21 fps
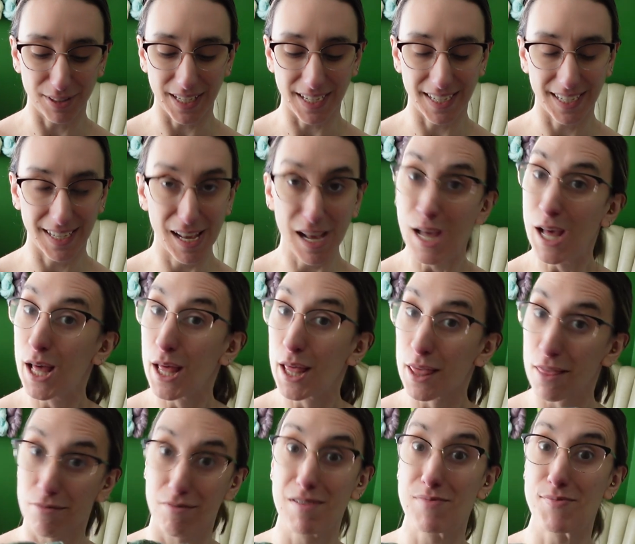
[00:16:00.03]
like
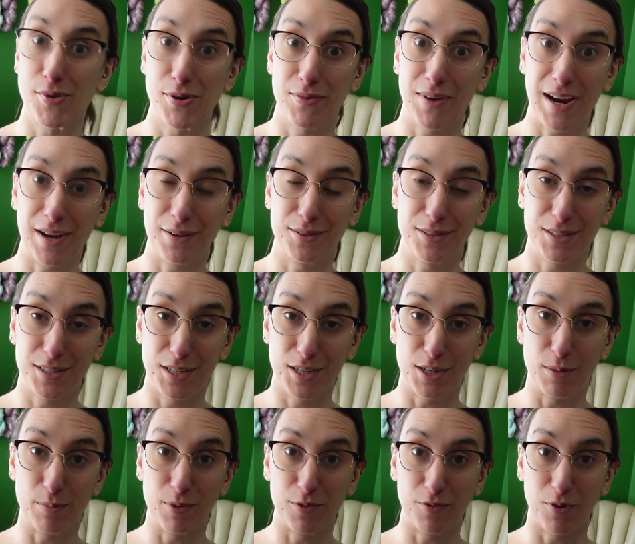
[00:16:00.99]
3 more rounds to
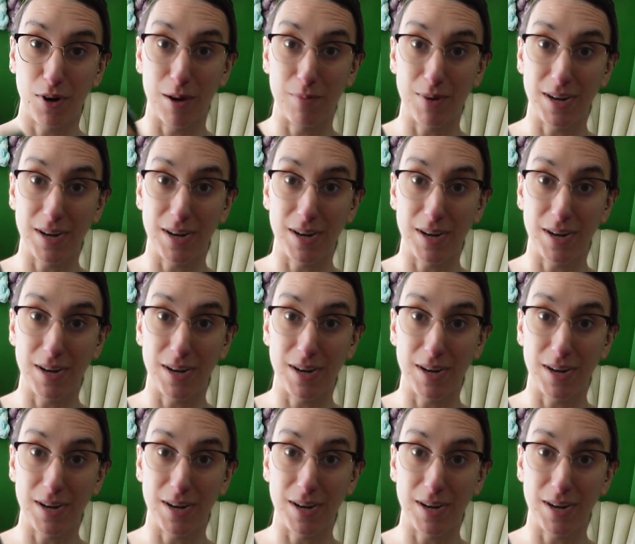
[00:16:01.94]
do before I'm